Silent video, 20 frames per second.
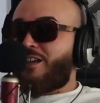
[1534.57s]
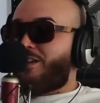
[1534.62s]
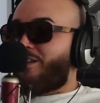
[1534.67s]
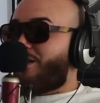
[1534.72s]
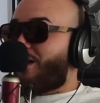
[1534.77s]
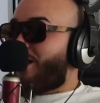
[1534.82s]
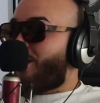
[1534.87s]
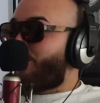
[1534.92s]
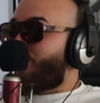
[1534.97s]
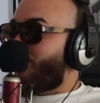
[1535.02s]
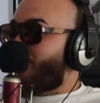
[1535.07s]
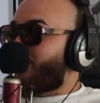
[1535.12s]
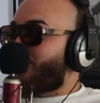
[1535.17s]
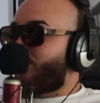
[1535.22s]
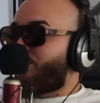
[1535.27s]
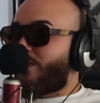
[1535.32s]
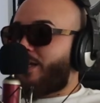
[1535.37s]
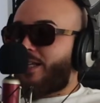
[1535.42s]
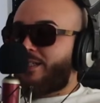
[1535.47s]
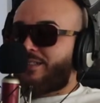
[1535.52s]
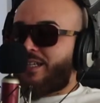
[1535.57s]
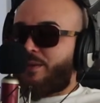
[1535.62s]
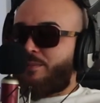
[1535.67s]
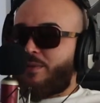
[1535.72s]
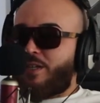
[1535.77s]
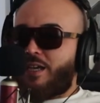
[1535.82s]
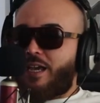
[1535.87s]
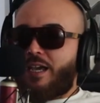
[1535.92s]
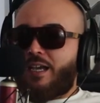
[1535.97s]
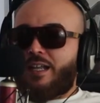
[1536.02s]
yeah, you gotta fix this, bro. That's like
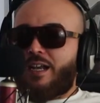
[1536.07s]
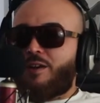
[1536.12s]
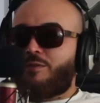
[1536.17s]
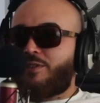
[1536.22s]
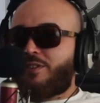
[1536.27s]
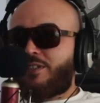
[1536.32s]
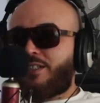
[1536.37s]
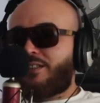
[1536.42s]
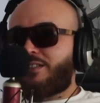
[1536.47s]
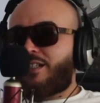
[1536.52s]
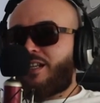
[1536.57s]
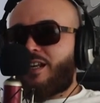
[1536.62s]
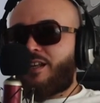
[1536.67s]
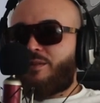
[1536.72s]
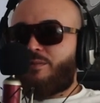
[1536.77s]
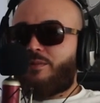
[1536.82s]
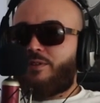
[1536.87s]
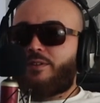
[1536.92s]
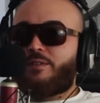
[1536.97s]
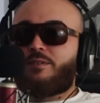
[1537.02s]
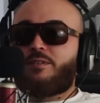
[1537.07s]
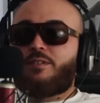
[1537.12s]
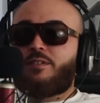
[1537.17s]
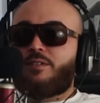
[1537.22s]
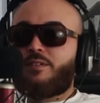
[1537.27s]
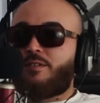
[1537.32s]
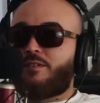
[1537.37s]
me hanging out with six nine, bro.